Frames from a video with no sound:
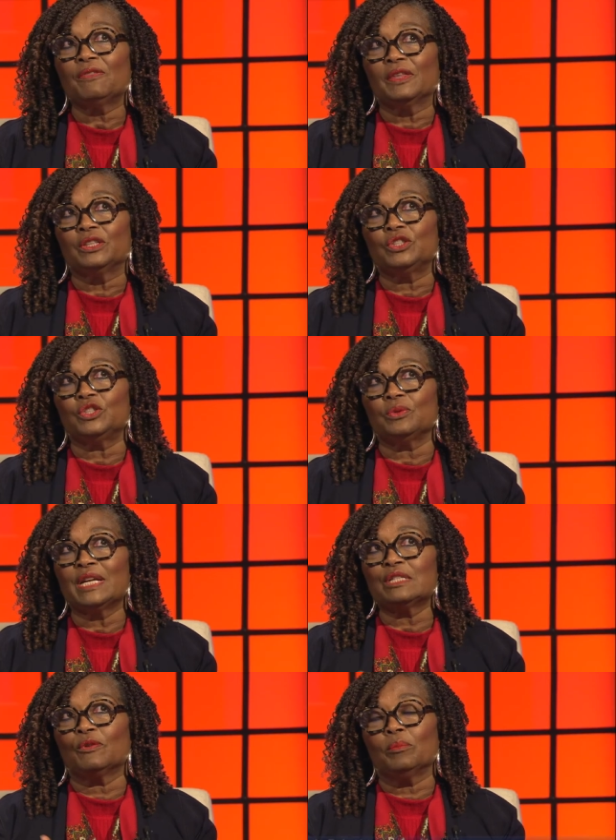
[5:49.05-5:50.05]
the
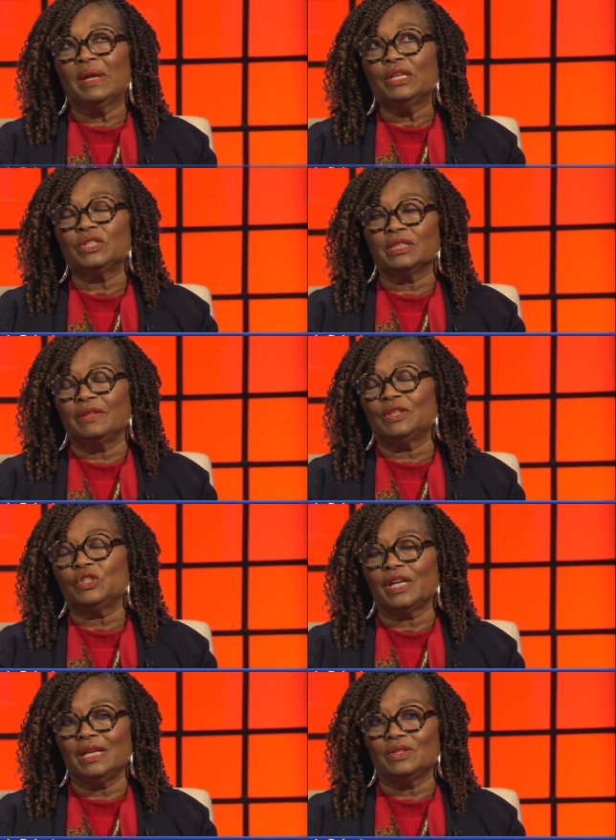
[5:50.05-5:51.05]
transformation and the
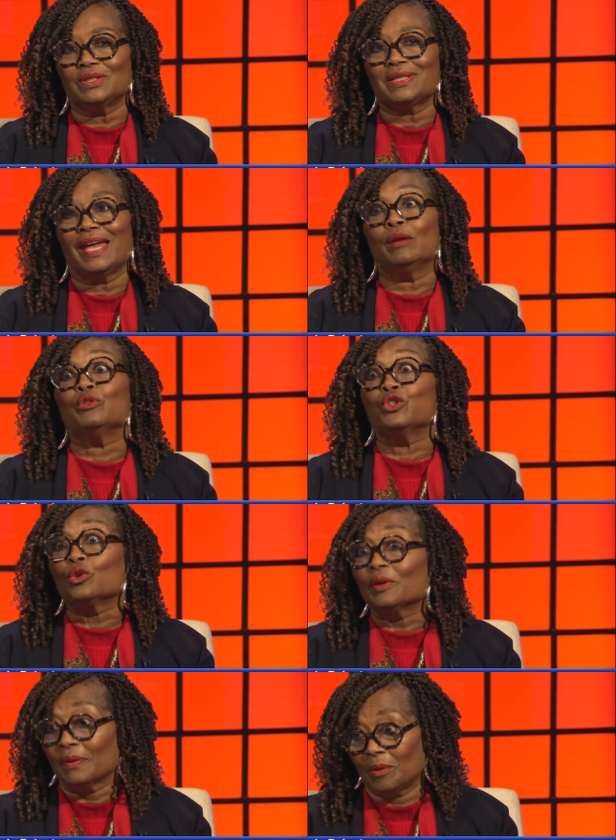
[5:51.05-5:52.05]
changes came
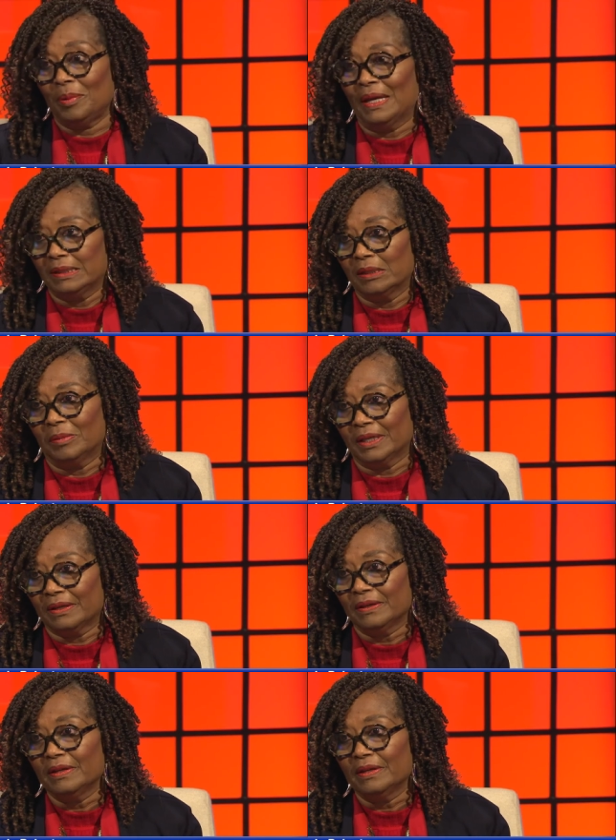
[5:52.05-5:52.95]
during the pandemic.